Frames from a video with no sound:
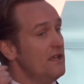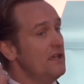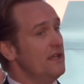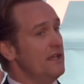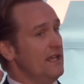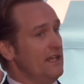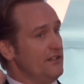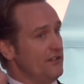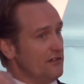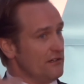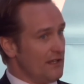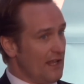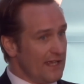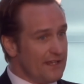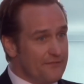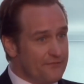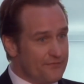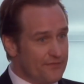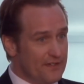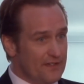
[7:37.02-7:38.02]
in your
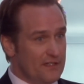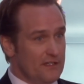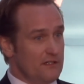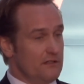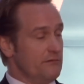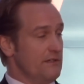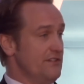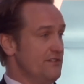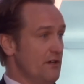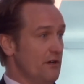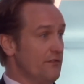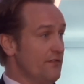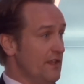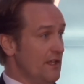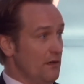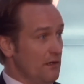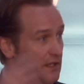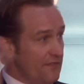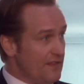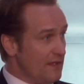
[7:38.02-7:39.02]
life. We joke
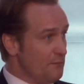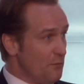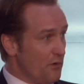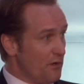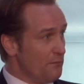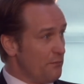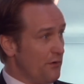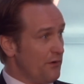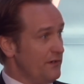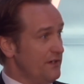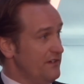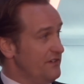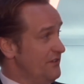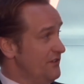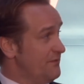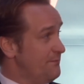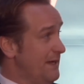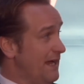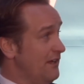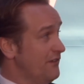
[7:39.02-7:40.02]
the only thing more important is
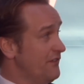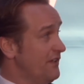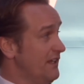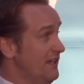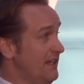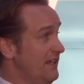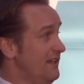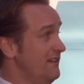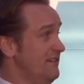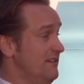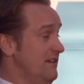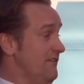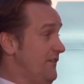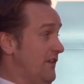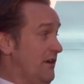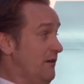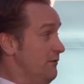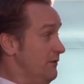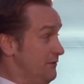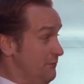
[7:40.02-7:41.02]
your spouse and kids, and if
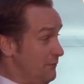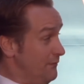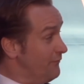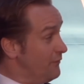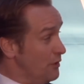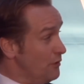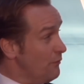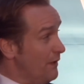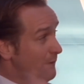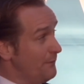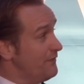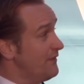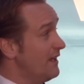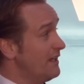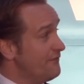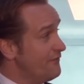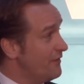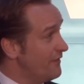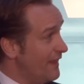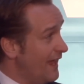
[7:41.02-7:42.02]
there was a review
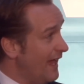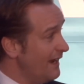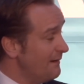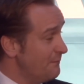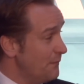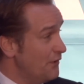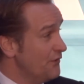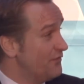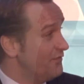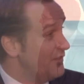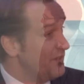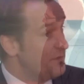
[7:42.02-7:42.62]
website for that, most of us